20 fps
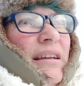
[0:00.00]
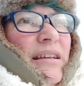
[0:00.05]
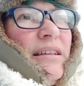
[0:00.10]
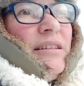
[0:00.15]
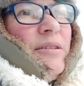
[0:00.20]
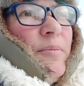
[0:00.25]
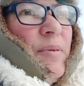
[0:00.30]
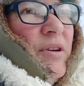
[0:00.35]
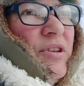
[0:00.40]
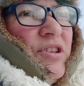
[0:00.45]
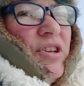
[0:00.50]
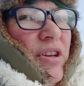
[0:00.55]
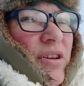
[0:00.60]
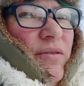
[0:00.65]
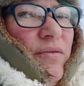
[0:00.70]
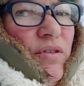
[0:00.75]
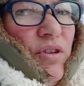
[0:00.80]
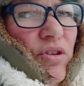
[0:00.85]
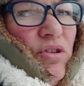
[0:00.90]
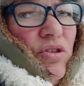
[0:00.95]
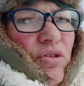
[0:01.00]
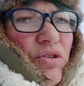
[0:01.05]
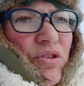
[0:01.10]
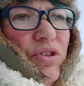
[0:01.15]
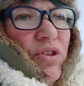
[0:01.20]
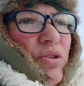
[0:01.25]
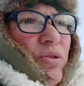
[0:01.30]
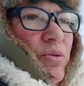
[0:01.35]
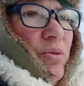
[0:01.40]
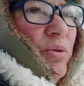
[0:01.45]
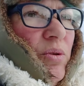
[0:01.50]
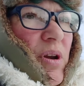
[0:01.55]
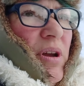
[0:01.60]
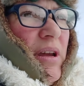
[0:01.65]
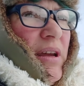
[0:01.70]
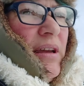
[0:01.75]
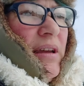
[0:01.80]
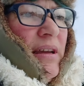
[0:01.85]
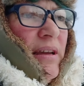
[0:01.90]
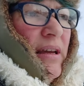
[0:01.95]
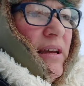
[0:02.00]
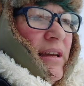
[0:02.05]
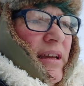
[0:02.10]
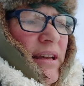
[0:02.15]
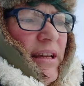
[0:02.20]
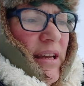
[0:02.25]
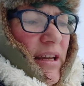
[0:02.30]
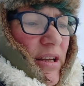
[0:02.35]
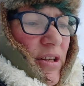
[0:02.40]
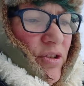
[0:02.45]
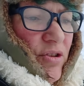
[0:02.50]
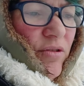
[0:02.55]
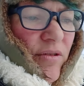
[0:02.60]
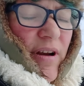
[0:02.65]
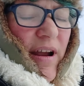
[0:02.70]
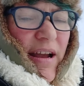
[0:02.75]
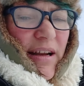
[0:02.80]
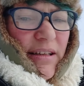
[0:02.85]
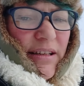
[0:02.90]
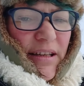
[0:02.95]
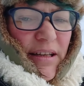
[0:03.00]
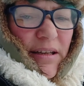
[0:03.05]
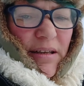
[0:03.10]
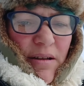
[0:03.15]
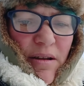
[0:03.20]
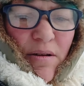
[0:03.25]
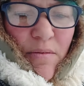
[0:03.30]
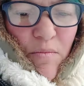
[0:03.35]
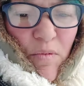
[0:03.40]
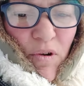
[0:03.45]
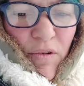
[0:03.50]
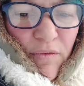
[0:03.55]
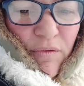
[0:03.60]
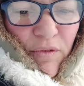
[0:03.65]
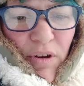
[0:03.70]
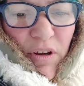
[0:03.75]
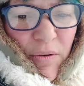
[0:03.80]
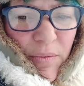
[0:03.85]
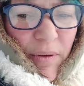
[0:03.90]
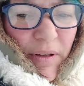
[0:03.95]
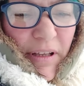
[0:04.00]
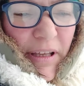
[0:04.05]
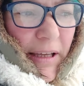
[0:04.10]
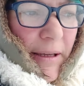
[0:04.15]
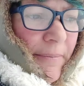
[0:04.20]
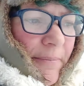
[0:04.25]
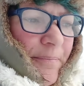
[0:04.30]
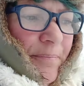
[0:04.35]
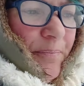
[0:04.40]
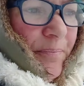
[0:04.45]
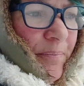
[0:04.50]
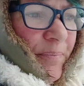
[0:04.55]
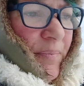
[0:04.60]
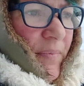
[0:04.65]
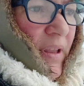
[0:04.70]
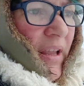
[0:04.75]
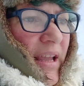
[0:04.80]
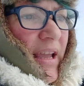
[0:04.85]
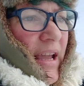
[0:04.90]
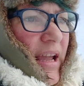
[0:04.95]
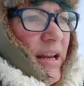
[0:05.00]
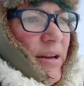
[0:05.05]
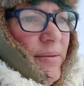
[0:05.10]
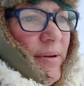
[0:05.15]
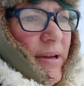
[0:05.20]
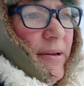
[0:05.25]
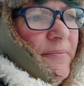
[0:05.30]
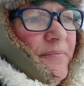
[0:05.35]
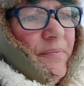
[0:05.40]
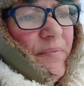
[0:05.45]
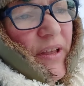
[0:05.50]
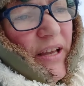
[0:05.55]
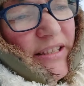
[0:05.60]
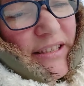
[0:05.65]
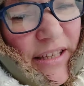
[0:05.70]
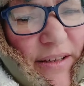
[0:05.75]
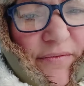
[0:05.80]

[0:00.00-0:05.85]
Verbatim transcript: especially if you're used to interacting more frequently. Anyway, that's